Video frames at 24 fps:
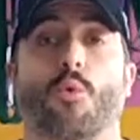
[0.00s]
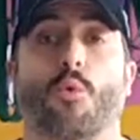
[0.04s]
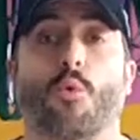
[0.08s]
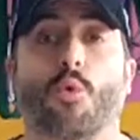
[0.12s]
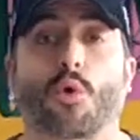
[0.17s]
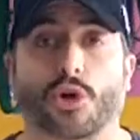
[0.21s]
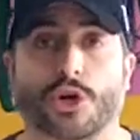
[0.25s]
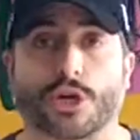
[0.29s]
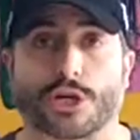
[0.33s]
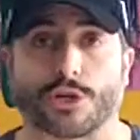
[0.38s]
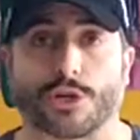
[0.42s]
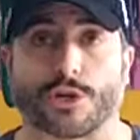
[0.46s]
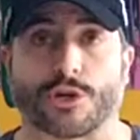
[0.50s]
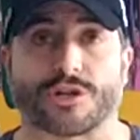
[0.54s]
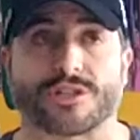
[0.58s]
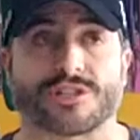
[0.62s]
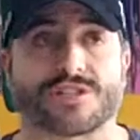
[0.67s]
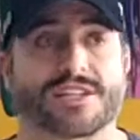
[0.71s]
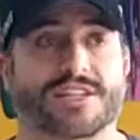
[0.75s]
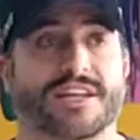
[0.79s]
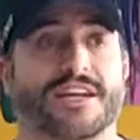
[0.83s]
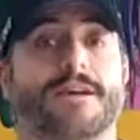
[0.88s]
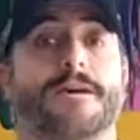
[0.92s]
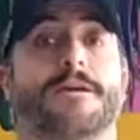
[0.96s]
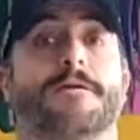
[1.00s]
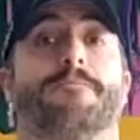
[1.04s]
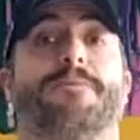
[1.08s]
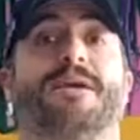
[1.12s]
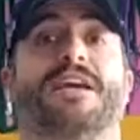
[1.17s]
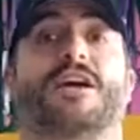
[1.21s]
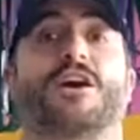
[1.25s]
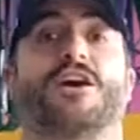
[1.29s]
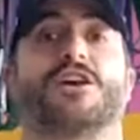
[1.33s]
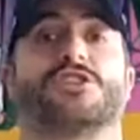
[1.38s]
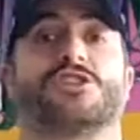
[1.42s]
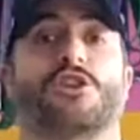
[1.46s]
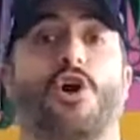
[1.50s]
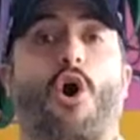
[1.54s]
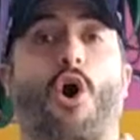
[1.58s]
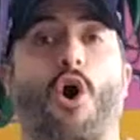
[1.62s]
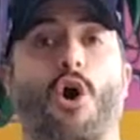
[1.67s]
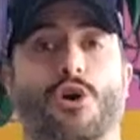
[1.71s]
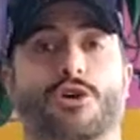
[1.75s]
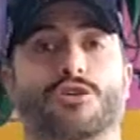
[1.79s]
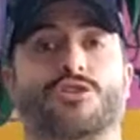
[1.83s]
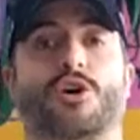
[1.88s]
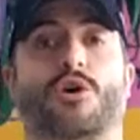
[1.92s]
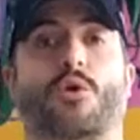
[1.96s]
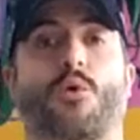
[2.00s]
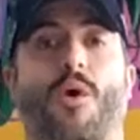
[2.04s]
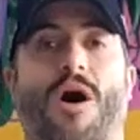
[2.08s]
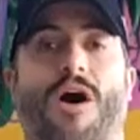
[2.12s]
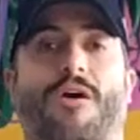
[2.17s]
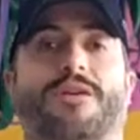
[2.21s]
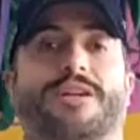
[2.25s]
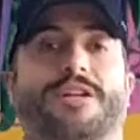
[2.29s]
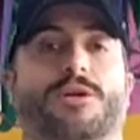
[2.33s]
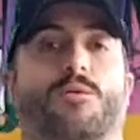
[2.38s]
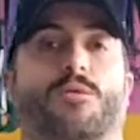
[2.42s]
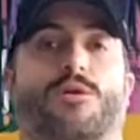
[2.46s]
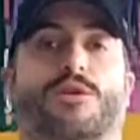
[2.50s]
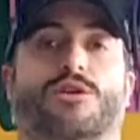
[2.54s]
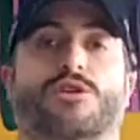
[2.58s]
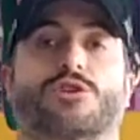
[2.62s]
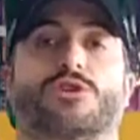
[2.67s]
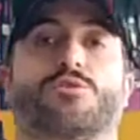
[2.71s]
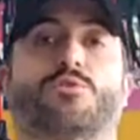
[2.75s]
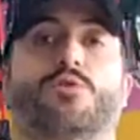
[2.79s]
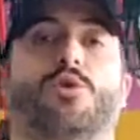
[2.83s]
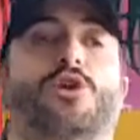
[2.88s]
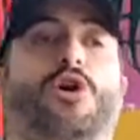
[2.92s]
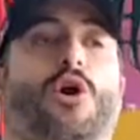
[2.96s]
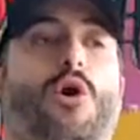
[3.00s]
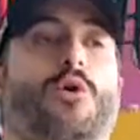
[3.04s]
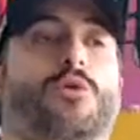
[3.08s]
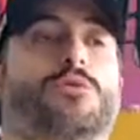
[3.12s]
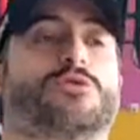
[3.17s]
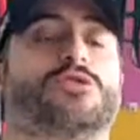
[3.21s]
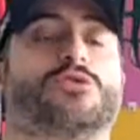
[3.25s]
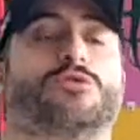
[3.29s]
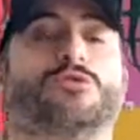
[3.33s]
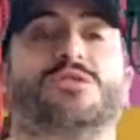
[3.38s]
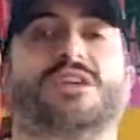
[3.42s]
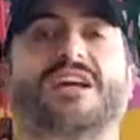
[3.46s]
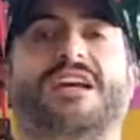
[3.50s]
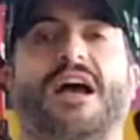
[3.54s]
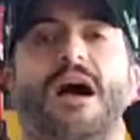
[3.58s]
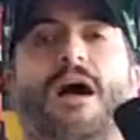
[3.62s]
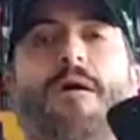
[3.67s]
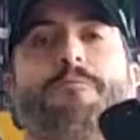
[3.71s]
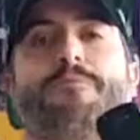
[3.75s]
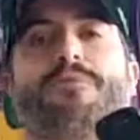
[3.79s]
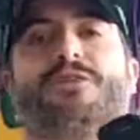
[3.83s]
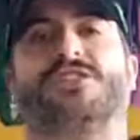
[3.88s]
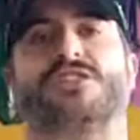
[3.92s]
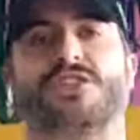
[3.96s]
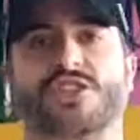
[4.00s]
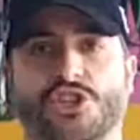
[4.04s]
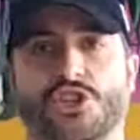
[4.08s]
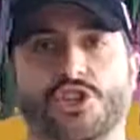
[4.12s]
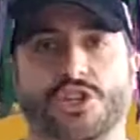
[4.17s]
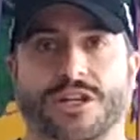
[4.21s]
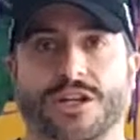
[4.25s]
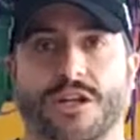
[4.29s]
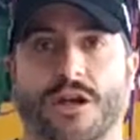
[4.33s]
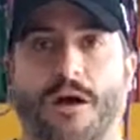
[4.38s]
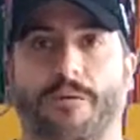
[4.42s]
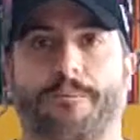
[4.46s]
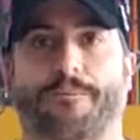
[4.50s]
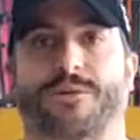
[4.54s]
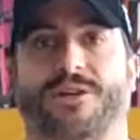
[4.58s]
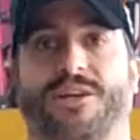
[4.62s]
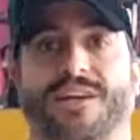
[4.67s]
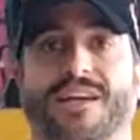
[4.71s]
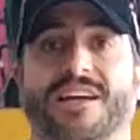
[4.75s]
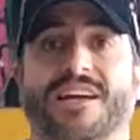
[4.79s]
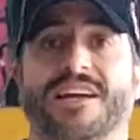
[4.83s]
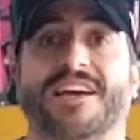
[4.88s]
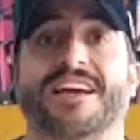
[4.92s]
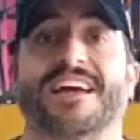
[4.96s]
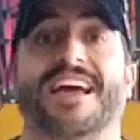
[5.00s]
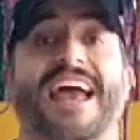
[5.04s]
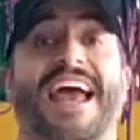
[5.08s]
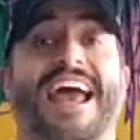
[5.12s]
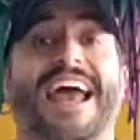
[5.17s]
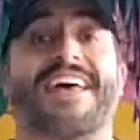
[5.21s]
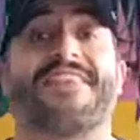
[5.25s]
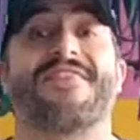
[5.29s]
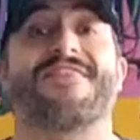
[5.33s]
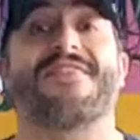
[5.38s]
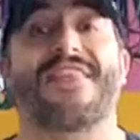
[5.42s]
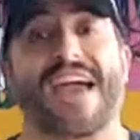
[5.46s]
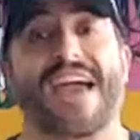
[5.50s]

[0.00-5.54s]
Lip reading: workers because all of the quality workers will go to the competition company, and